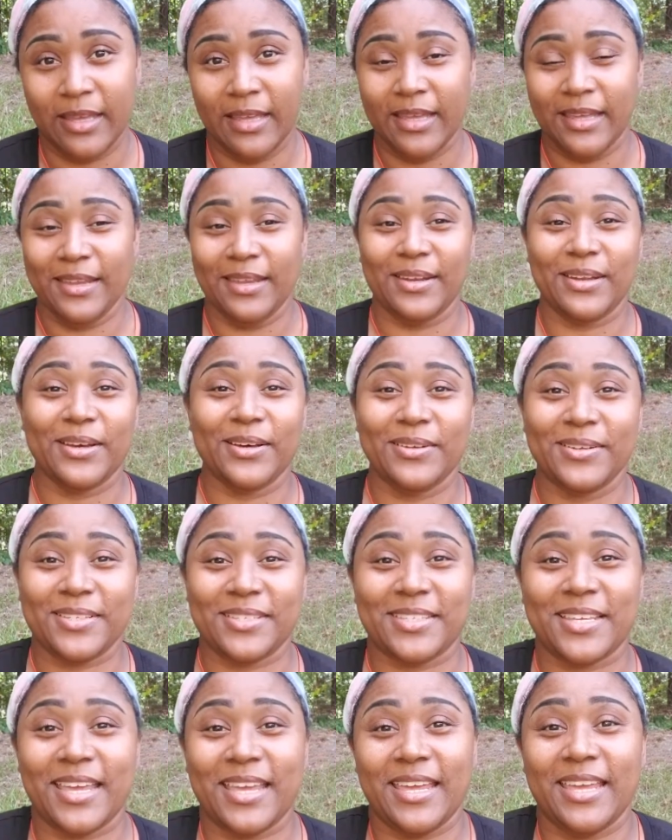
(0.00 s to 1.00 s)
You know the
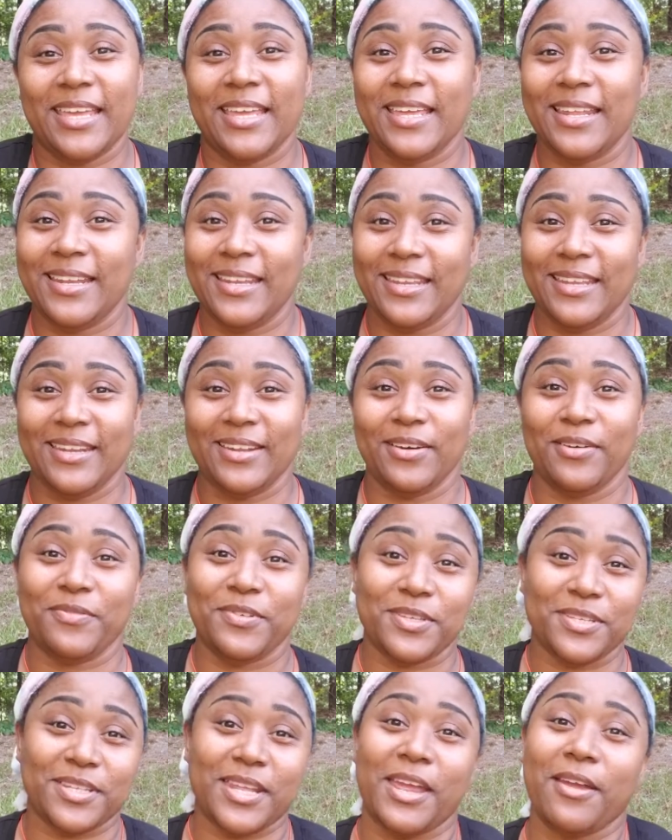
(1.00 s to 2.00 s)
saying, you know, if
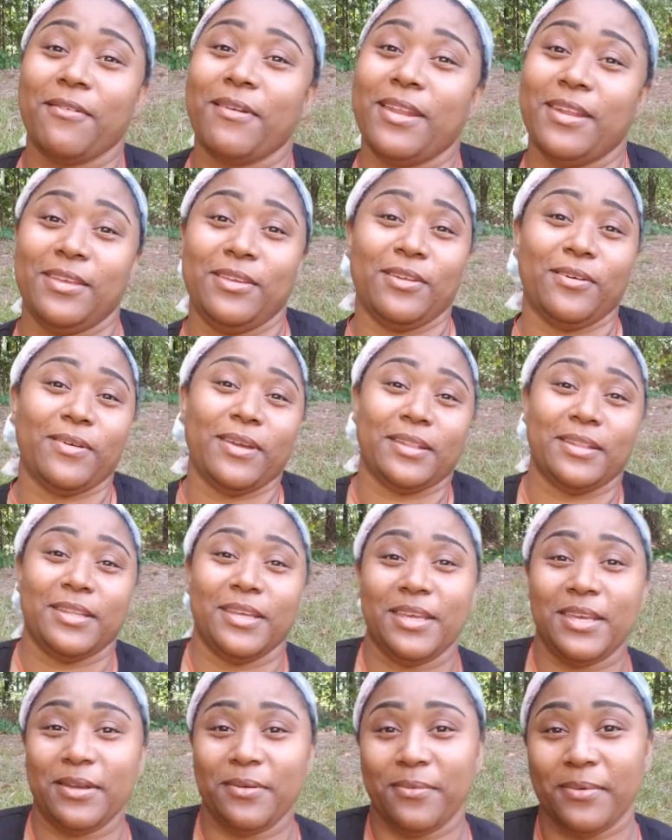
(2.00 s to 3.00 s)
you stay ready, you don't have to
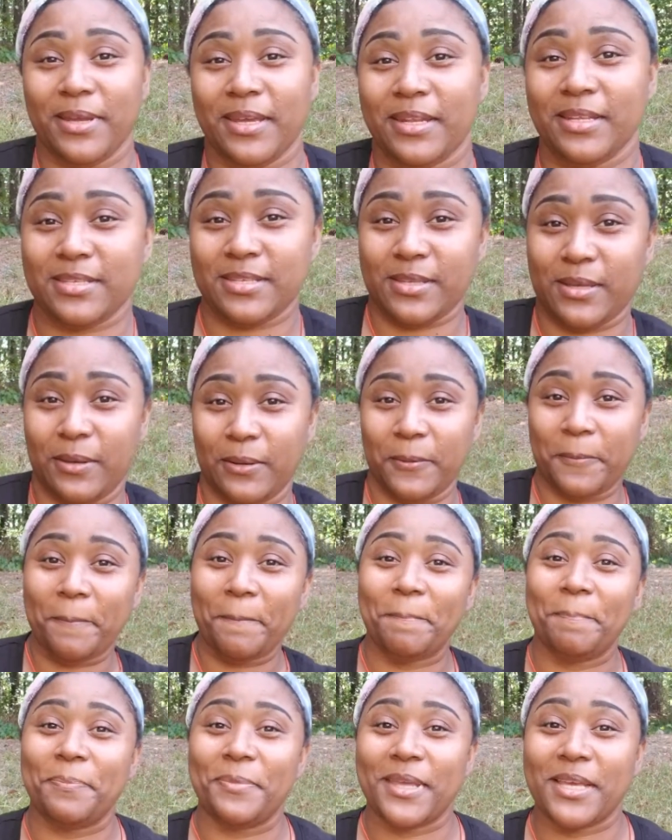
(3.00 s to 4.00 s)
get ready. So
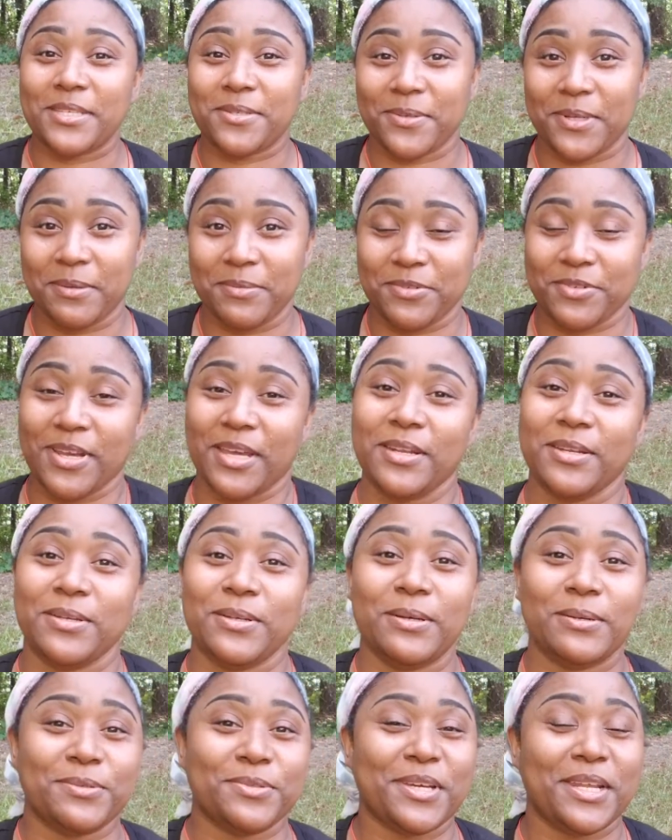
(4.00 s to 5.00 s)
that's what I'm trying to do.
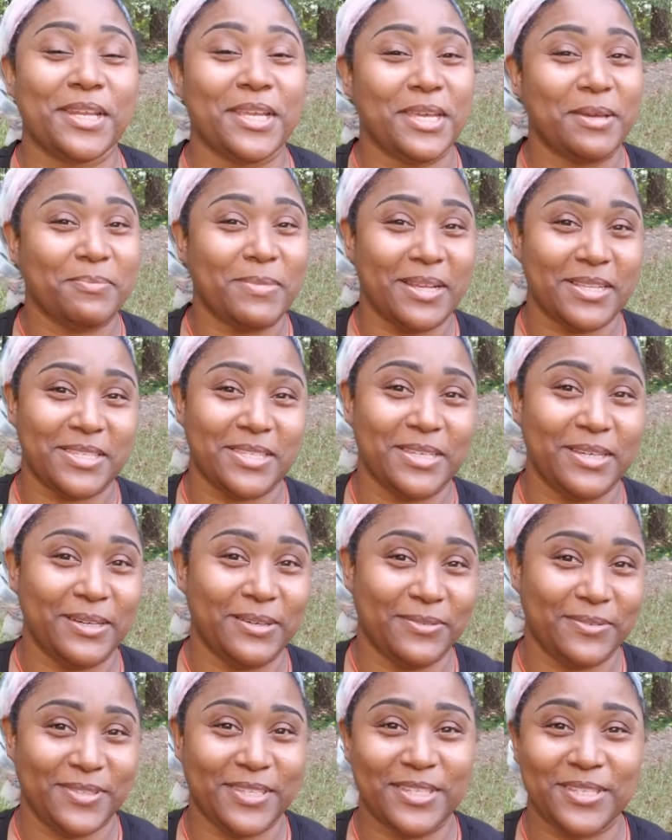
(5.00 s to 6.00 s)
I'm trying to get
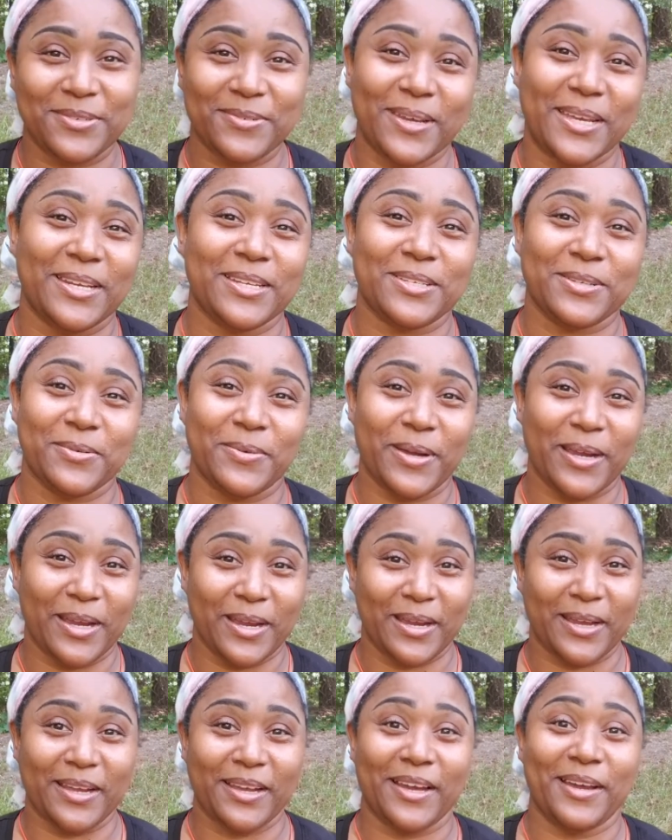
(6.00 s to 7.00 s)
myself situated to
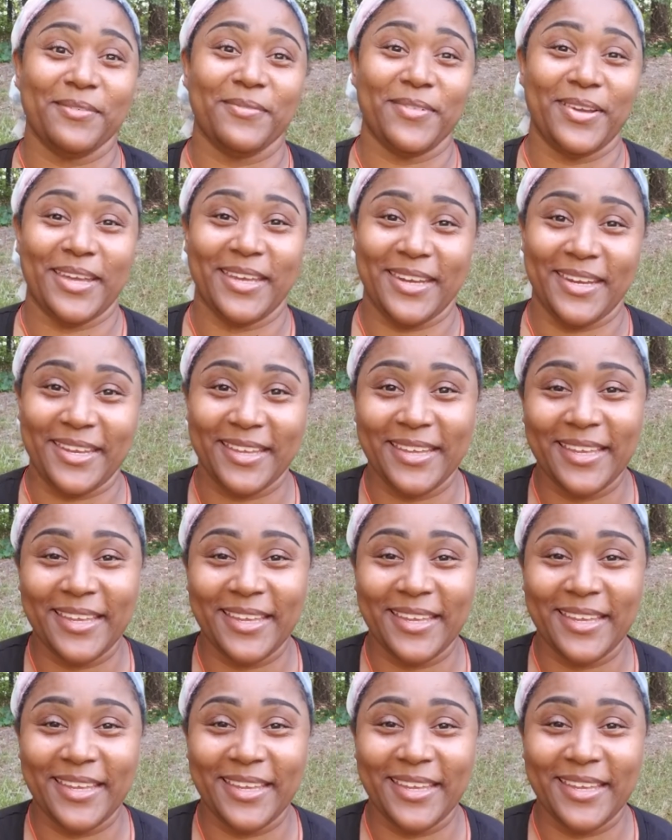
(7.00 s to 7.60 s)
where I'm ready.